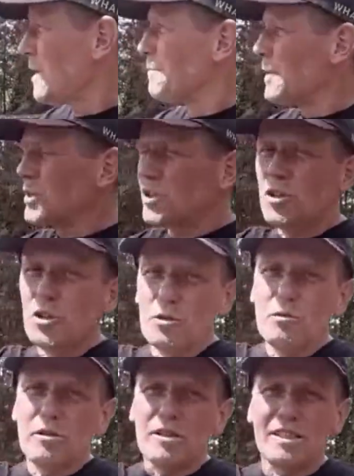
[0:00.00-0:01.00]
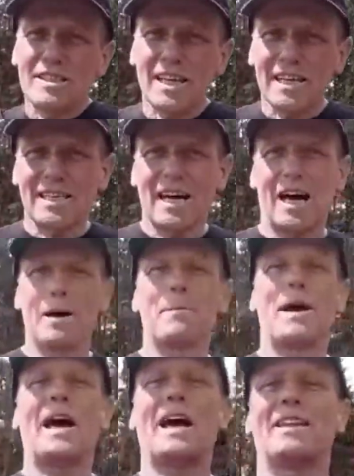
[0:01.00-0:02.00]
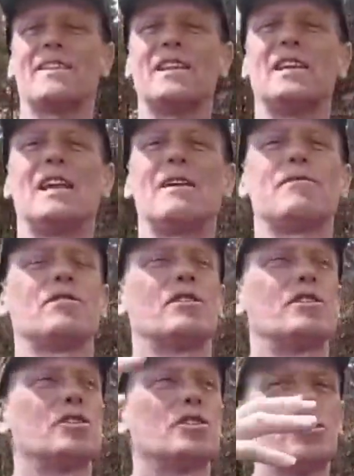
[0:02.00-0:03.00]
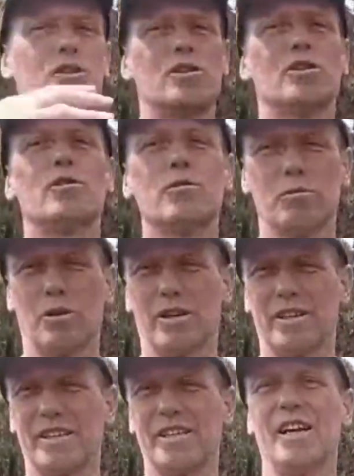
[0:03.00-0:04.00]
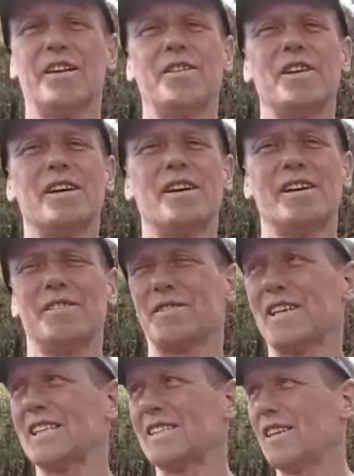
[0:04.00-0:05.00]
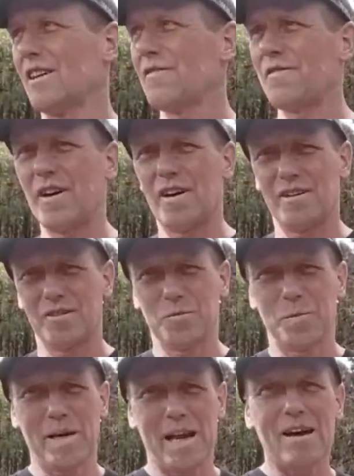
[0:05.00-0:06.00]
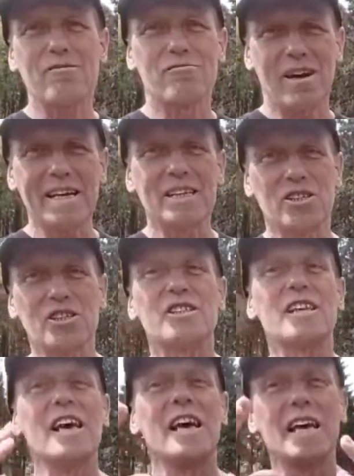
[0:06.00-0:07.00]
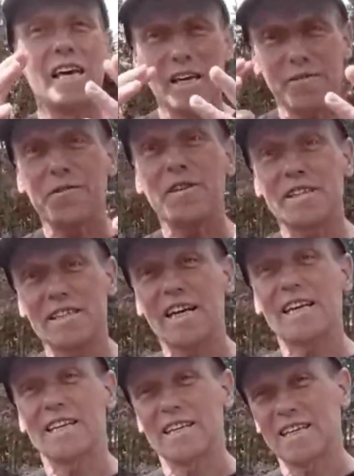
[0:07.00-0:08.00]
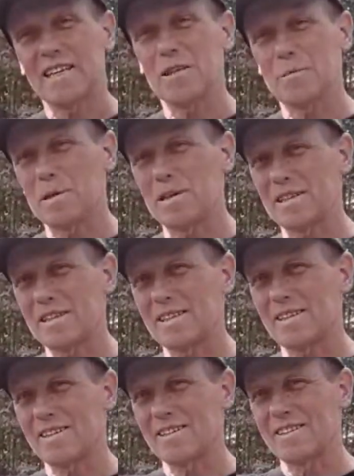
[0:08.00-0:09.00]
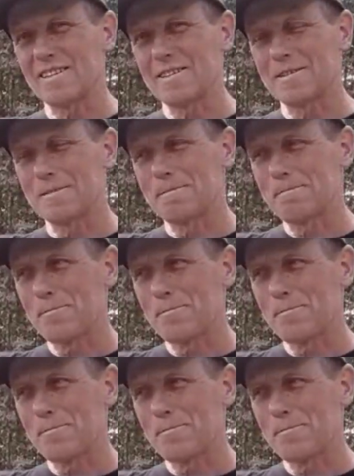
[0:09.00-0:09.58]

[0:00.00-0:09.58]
But you can set it up at the level that you want. Nothing I have said so far has been outrageous if it's taken in the bite sizes.